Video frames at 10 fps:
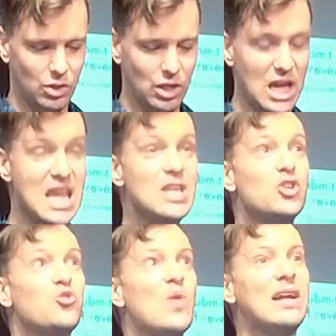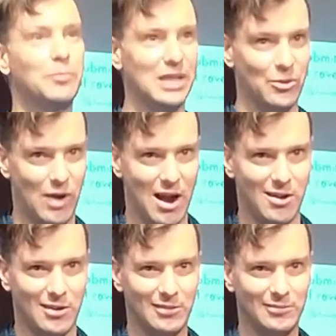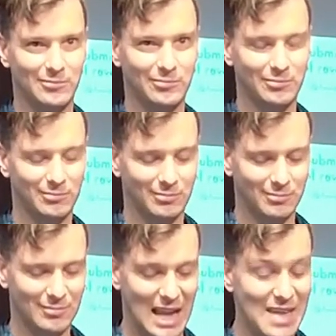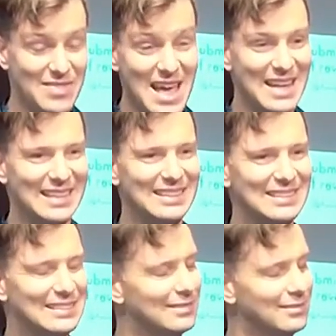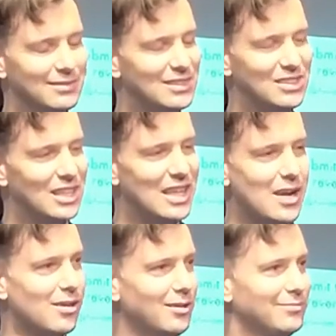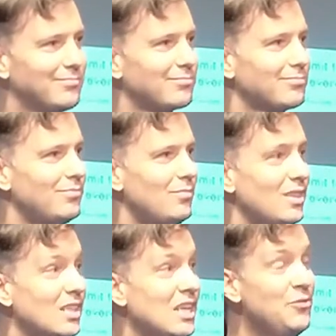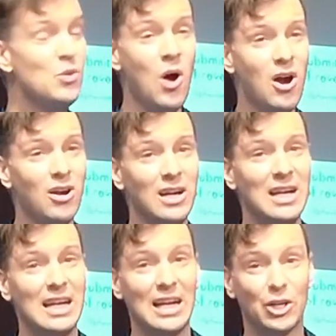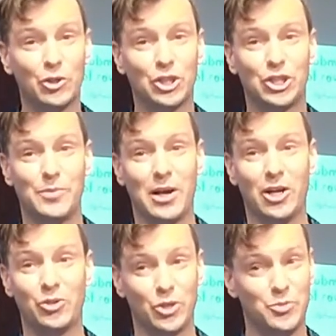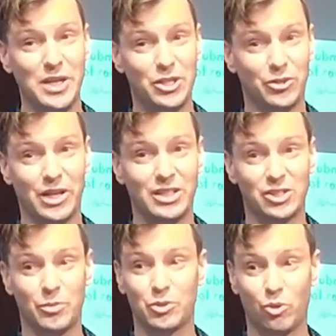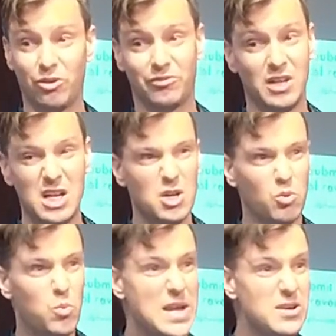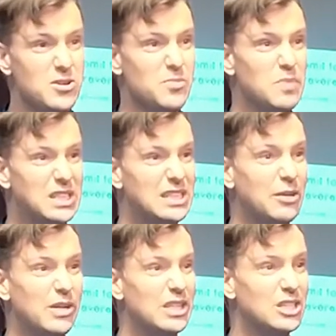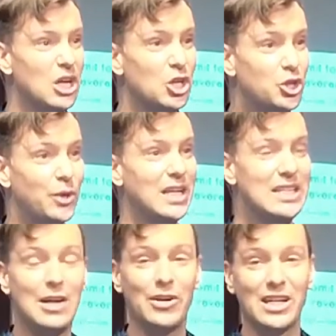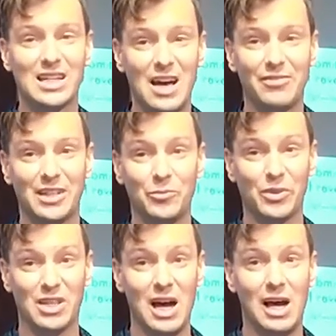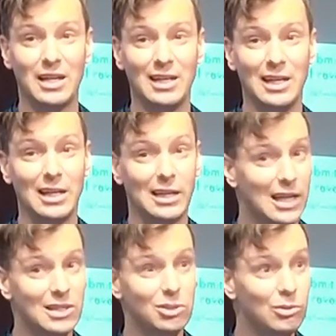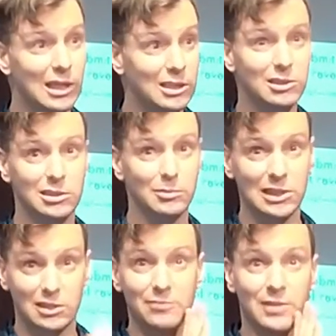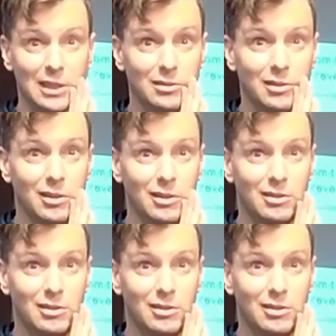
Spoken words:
Incredibly rare. And then, this is the kicker, if you are in a Christian marriage, which means you're in some sort of weird, mysterious Trinitarian covenant with God, guess who actually makes the final call?